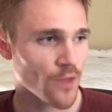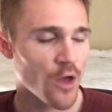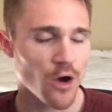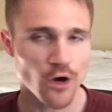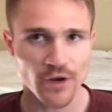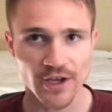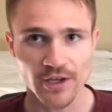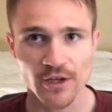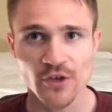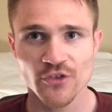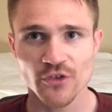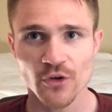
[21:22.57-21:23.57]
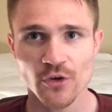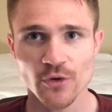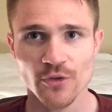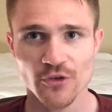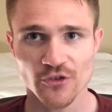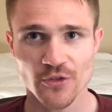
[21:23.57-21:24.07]
Okay, so
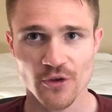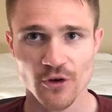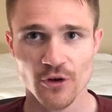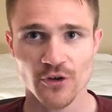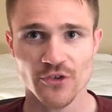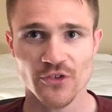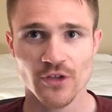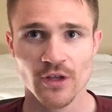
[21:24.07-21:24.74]
those are the goals,